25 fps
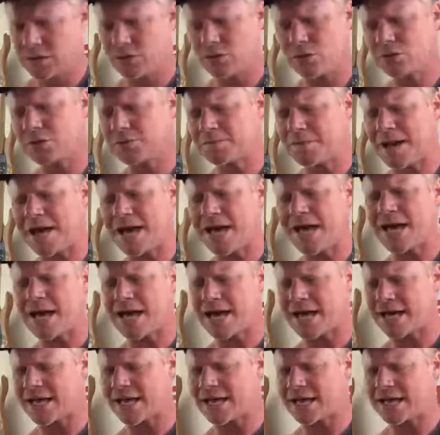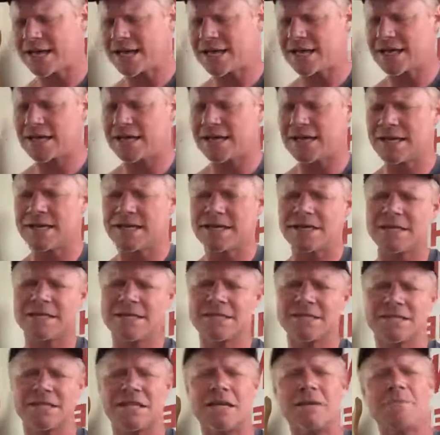close my
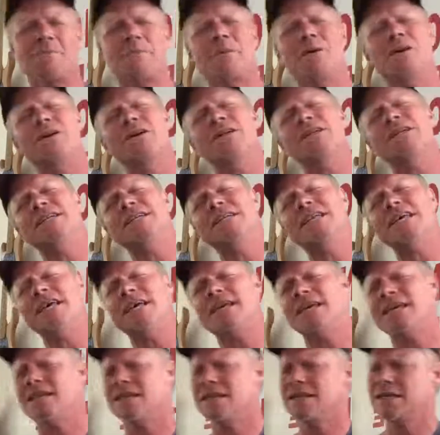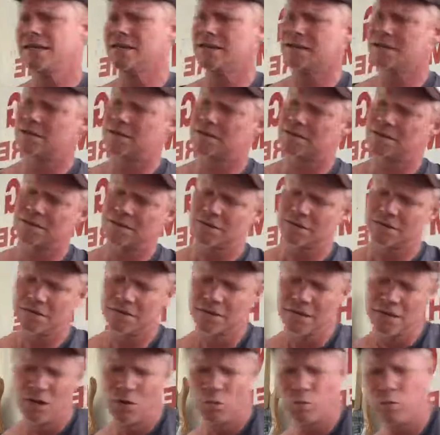eyes upon the day.
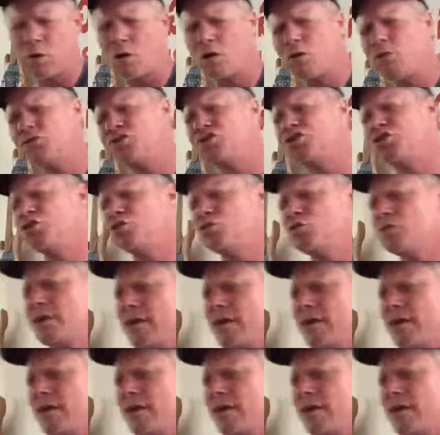Won't you